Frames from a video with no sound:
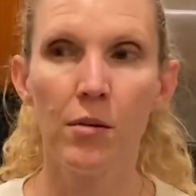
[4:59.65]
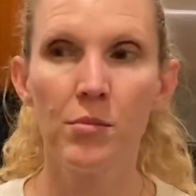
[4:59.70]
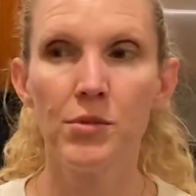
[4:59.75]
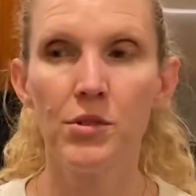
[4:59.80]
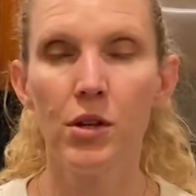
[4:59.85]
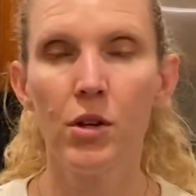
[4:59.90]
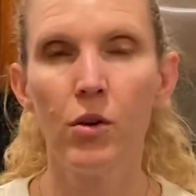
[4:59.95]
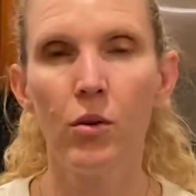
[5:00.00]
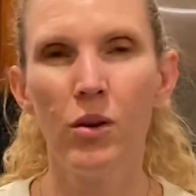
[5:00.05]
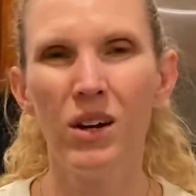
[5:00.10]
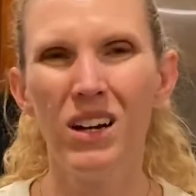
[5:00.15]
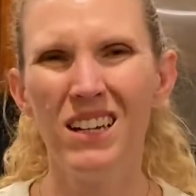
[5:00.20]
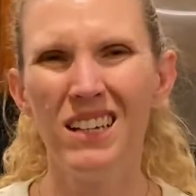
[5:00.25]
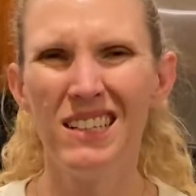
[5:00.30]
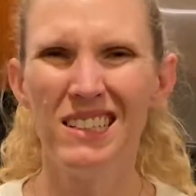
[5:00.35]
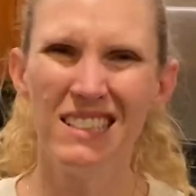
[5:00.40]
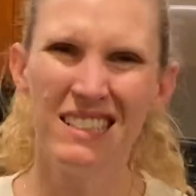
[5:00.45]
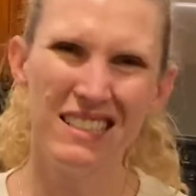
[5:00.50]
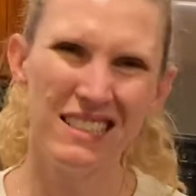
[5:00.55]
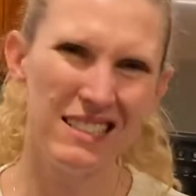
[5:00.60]
So
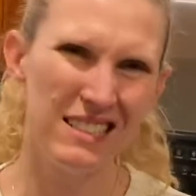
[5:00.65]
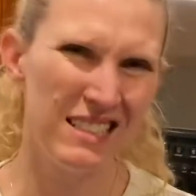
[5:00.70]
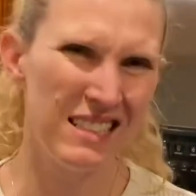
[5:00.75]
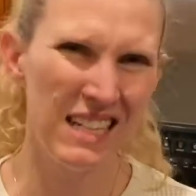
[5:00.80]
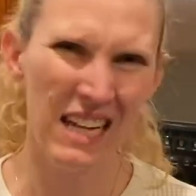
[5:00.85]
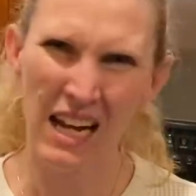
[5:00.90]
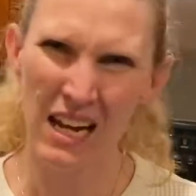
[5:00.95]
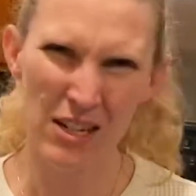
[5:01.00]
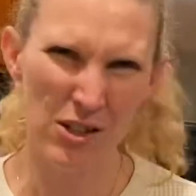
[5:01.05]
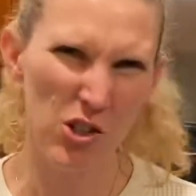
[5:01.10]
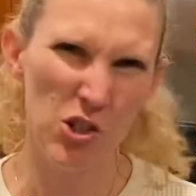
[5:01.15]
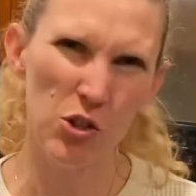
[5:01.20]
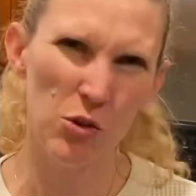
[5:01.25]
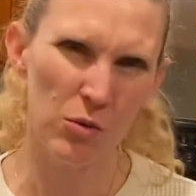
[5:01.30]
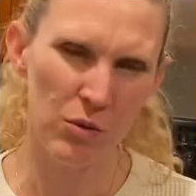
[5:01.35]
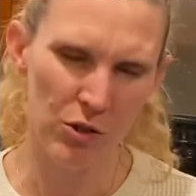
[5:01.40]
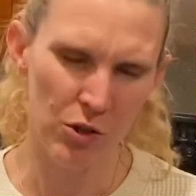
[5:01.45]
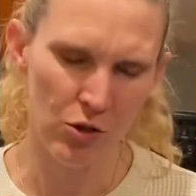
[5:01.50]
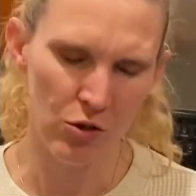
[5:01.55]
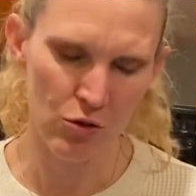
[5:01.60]
it's not too
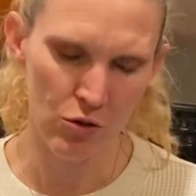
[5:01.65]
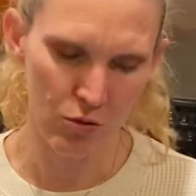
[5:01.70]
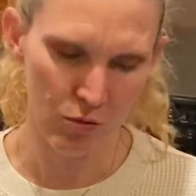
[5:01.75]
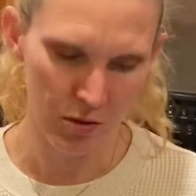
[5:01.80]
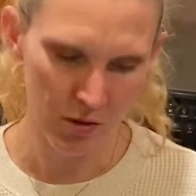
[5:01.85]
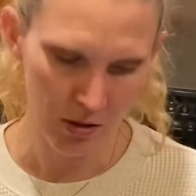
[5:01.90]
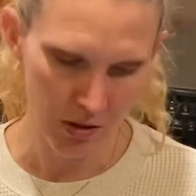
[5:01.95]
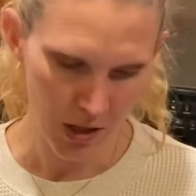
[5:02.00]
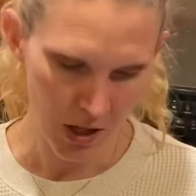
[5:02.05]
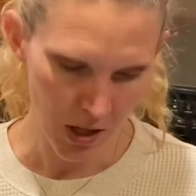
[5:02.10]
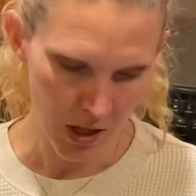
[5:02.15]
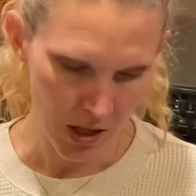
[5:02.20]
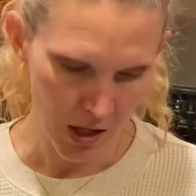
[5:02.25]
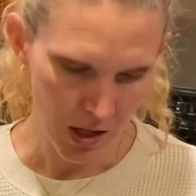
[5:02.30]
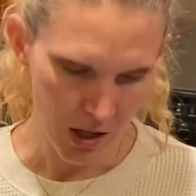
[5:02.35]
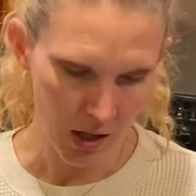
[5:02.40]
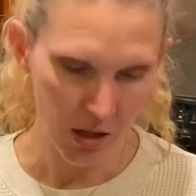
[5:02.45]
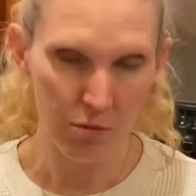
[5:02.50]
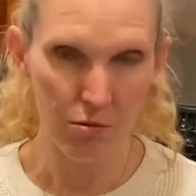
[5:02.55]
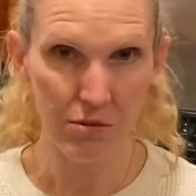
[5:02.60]
unusual.
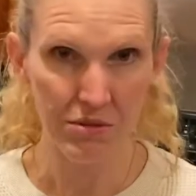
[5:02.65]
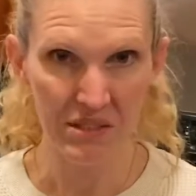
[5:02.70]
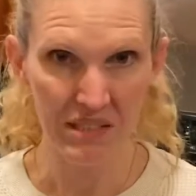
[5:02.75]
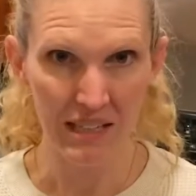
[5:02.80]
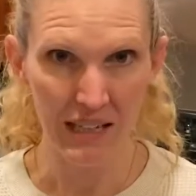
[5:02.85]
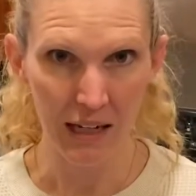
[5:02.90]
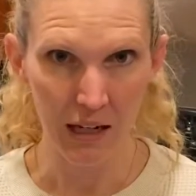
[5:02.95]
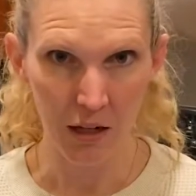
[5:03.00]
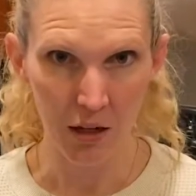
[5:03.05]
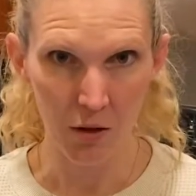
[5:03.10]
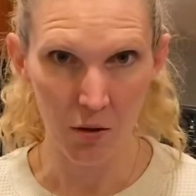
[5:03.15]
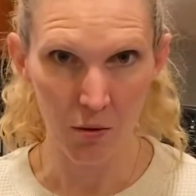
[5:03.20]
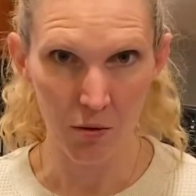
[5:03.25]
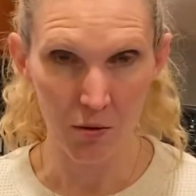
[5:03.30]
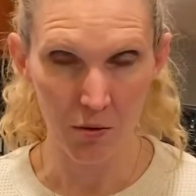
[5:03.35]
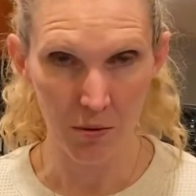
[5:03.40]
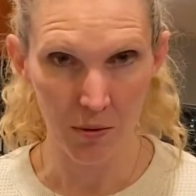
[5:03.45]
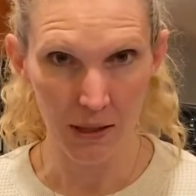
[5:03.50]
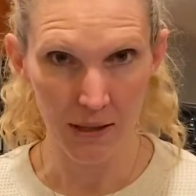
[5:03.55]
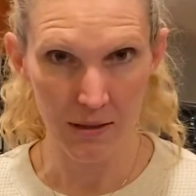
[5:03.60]
We'll see how the
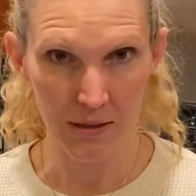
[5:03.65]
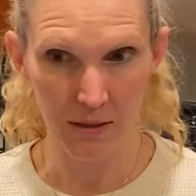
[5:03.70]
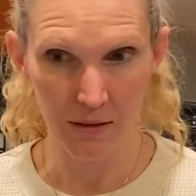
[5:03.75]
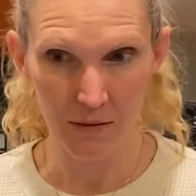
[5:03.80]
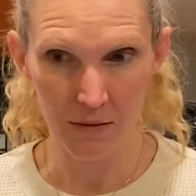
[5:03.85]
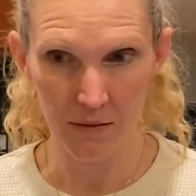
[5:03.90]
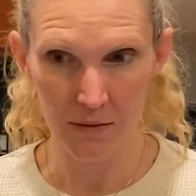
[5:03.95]
rest of